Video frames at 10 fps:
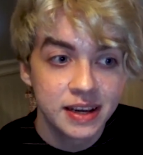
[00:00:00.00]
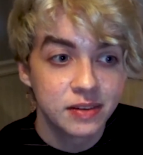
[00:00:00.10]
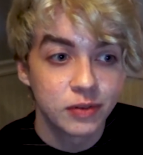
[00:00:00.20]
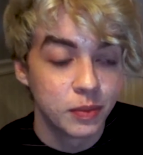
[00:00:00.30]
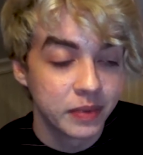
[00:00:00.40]

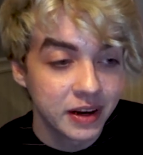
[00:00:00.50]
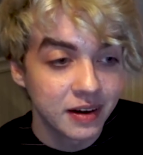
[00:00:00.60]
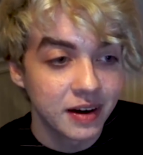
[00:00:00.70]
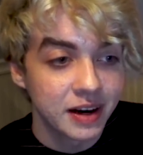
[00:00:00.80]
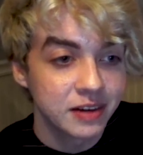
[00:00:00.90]
and from
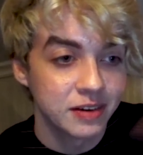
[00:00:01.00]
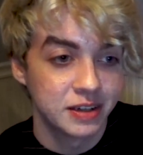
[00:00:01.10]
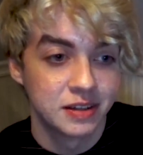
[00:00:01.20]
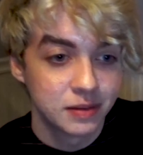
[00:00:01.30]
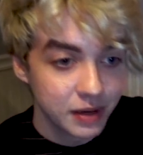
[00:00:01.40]
there I
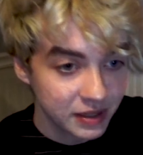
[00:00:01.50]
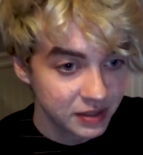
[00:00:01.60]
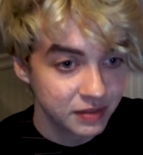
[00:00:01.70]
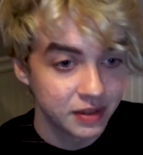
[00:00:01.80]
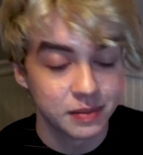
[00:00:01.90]
created the
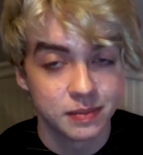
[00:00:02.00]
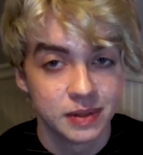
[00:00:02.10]
rest of him,